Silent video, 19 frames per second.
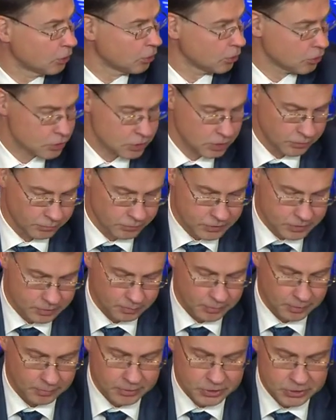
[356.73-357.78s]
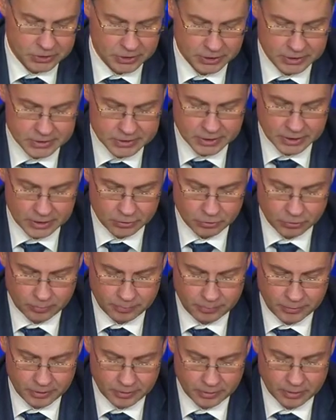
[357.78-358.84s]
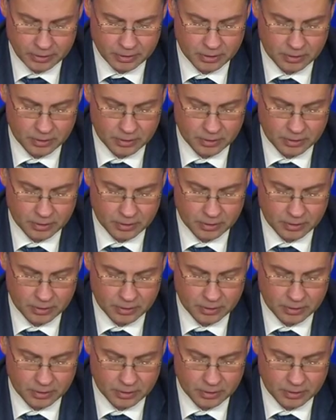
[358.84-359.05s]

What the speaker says: closely with Member States and European